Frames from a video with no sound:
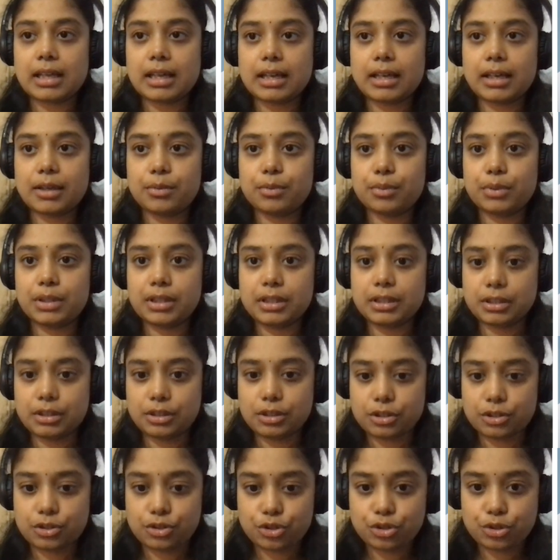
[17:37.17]
I
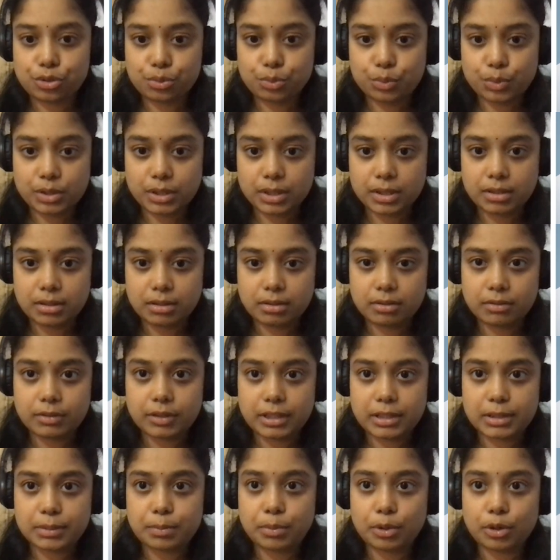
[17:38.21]
will choose the
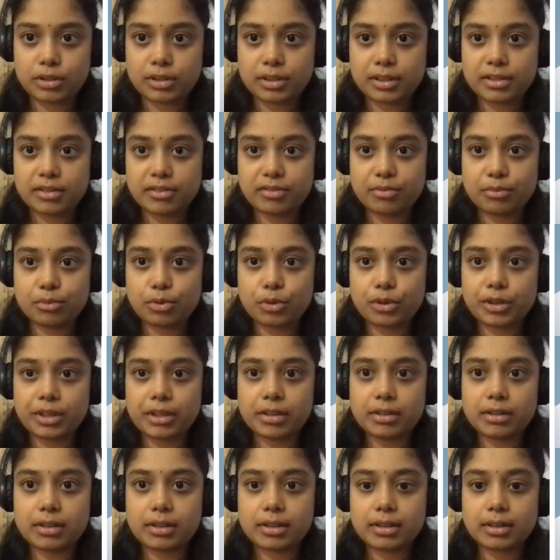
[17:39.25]
responsive mode
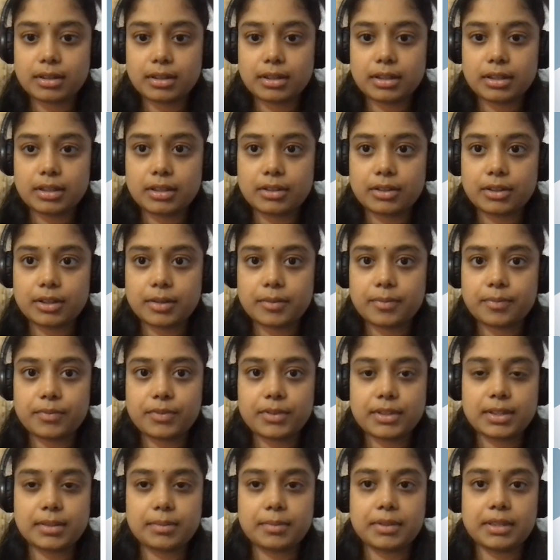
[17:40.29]
here. Okay,
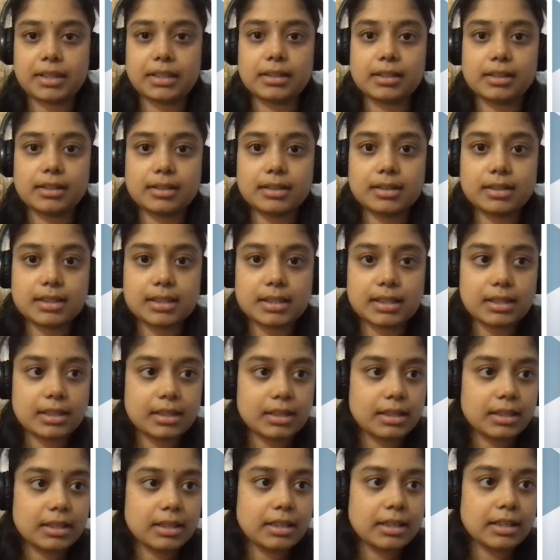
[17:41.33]
something like this.
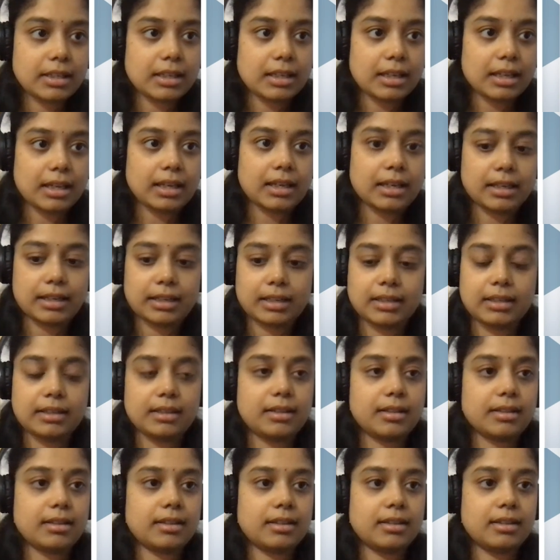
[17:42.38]

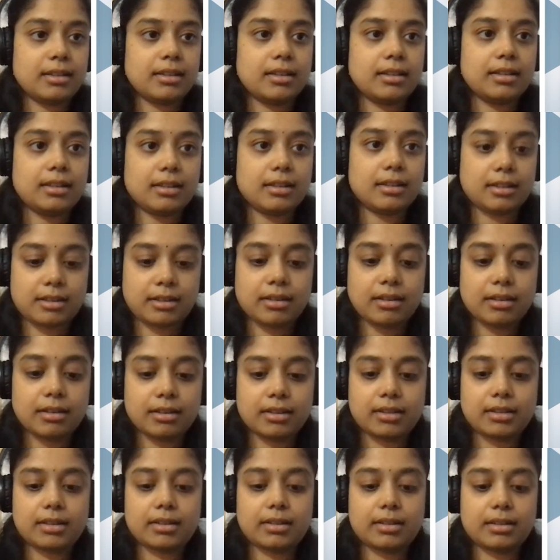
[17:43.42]
And
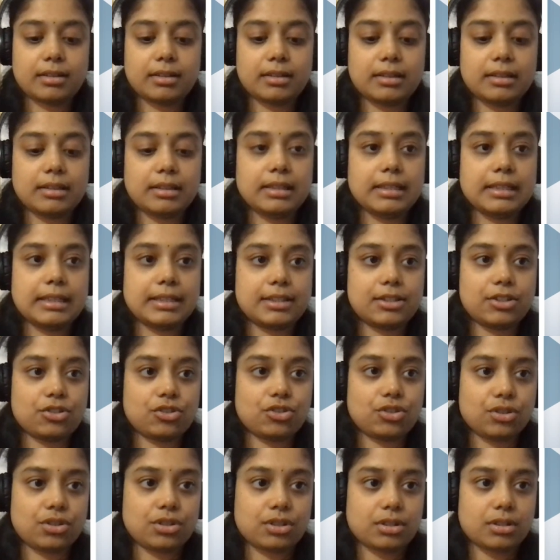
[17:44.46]
here, let's
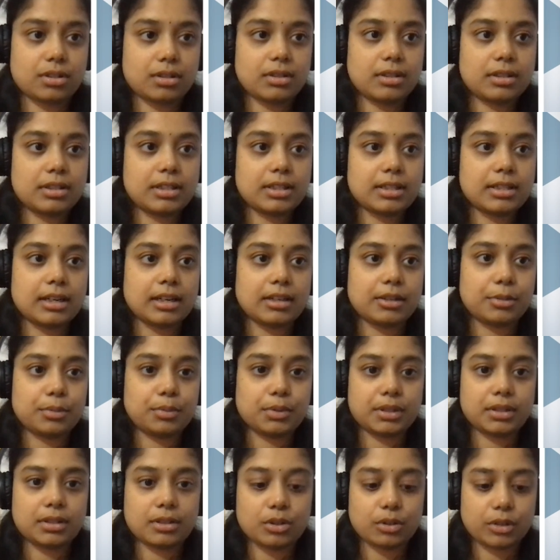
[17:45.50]
just start
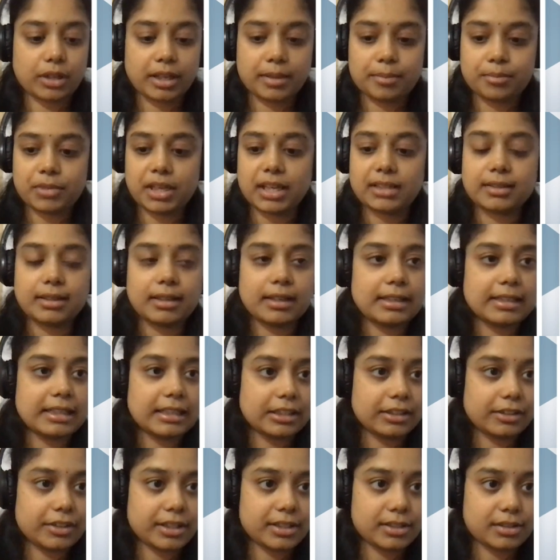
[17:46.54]
with, okay, I think I'll
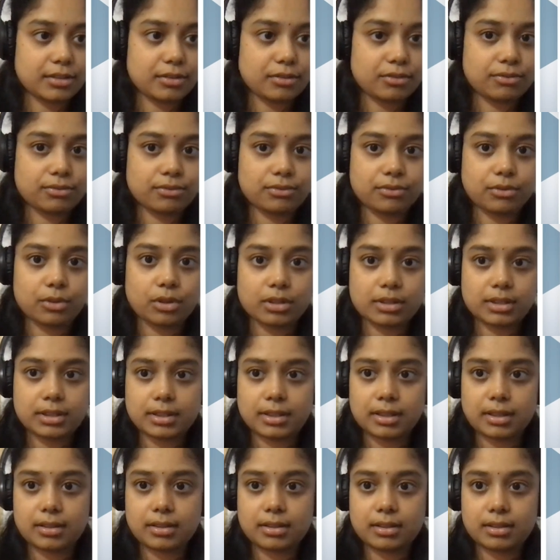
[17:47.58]
increase the font
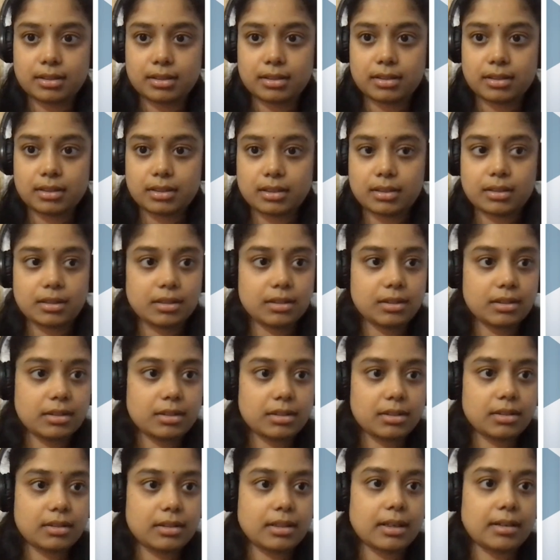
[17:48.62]
size.
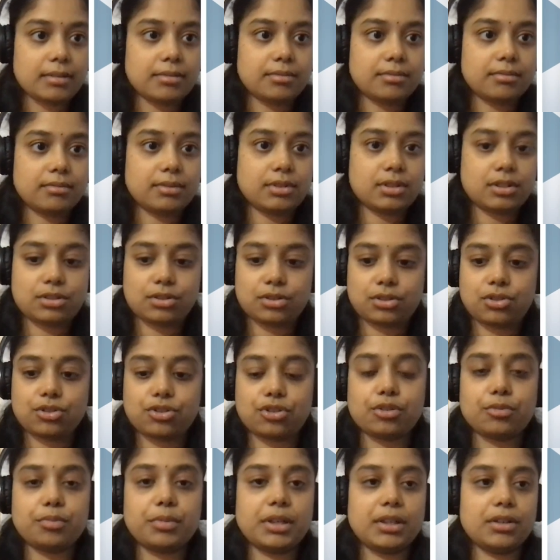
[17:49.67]
Yeah, this
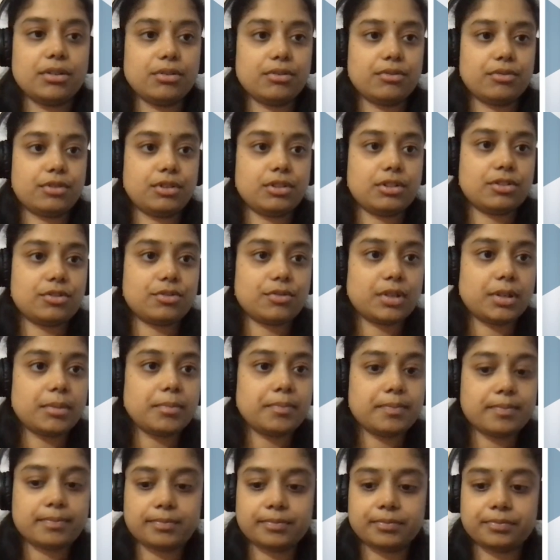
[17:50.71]
should be good for the
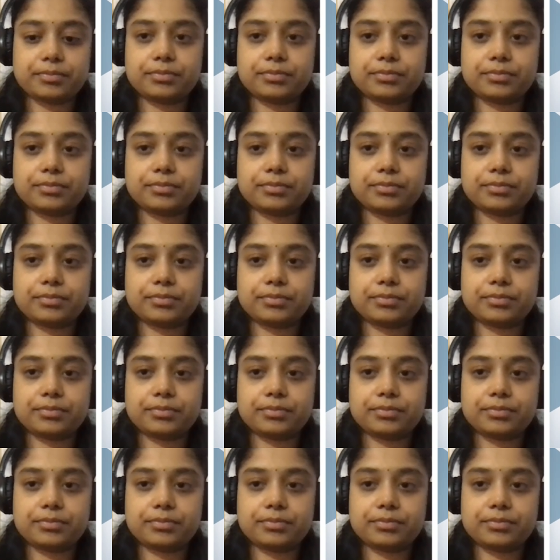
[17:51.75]
stream.